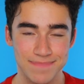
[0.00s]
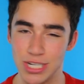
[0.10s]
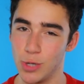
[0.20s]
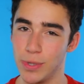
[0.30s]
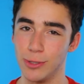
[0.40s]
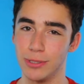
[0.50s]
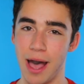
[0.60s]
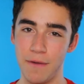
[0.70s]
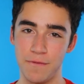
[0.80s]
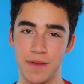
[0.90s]
to do what you
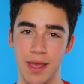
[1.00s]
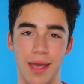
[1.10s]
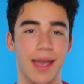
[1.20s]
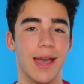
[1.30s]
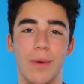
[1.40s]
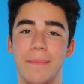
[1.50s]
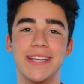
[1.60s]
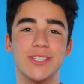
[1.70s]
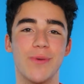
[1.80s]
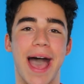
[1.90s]
love and what
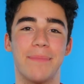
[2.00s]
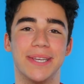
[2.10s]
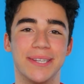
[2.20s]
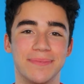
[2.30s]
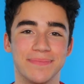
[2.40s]
makes you happy.